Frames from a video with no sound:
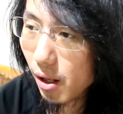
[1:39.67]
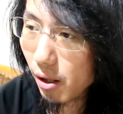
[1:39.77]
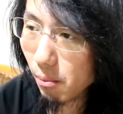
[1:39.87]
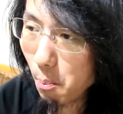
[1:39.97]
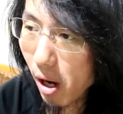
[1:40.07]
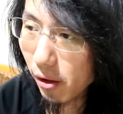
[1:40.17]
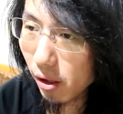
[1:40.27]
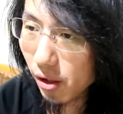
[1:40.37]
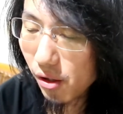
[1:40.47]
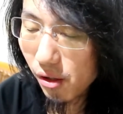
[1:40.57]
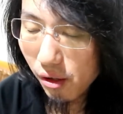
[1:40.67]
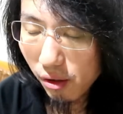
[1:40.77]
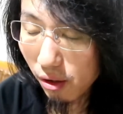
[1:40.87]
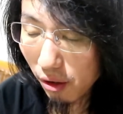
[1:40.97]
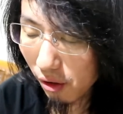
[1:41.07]
and
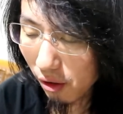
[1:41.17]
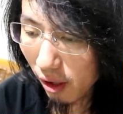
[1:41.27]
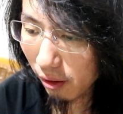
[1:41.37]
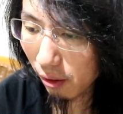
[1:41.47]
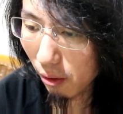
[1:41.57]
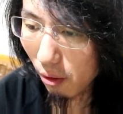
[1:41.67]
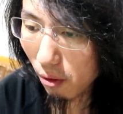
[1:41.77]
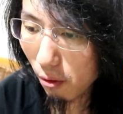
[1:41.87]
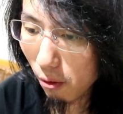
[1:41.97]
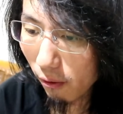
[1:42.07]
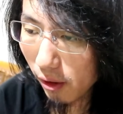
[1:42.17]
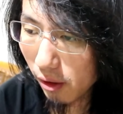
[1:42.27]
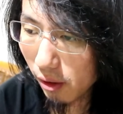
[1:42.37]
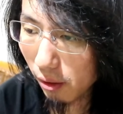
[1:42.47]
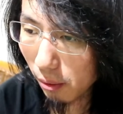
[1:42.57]
motherless just an
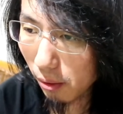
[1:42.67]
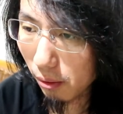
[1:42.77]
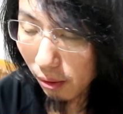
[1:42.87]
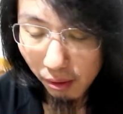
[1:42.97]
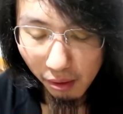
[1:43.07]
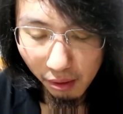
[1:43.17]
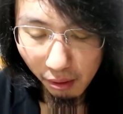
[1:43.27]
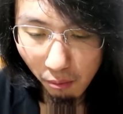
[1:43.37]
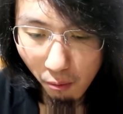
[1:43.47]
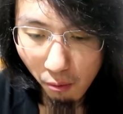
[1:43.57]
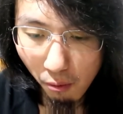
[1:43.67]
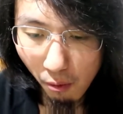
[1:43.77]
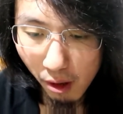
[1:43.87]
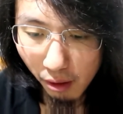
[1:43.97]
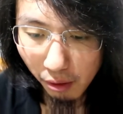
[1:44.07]
orphan you know
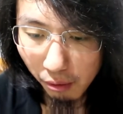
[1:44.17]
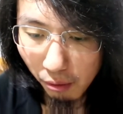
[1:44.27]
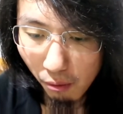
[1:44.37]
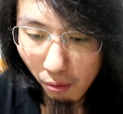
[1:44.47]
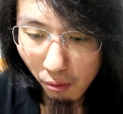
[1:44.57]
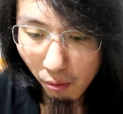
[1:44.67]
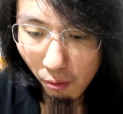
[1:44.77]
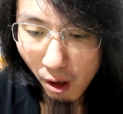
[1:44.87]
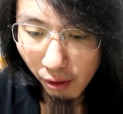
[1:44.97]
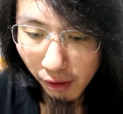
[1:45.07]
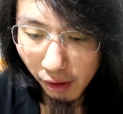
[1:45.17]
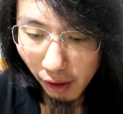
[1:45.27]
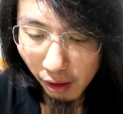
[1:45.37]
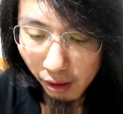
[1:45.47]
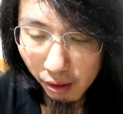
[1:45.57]
want, you know
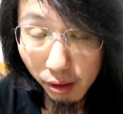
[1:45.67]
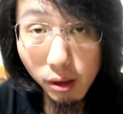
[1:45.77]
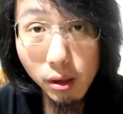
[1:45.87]
wandering